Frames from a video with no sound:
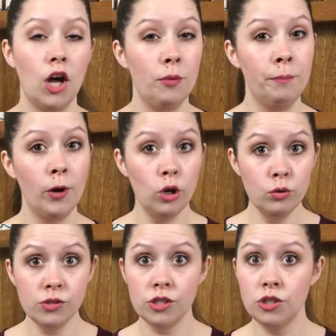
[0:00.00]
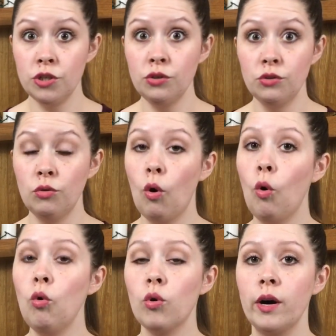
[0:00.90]
opposed to,
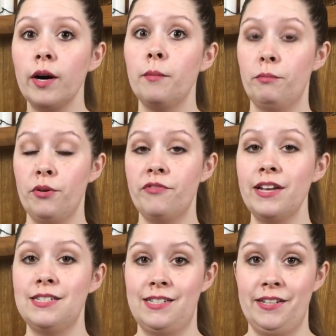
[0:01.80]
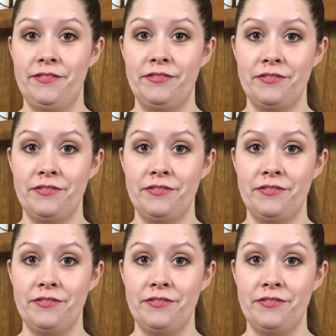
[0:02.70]
or preventative.